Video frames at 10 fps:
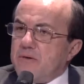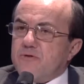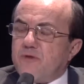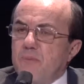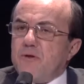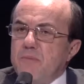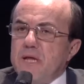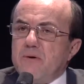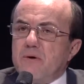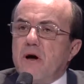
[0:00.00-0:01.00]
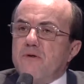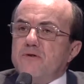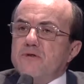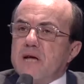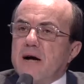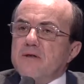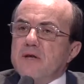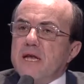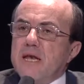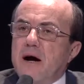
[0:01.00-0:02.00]
from the middle of
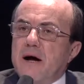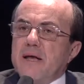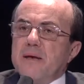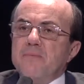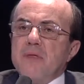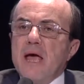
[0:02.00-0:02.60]
2009,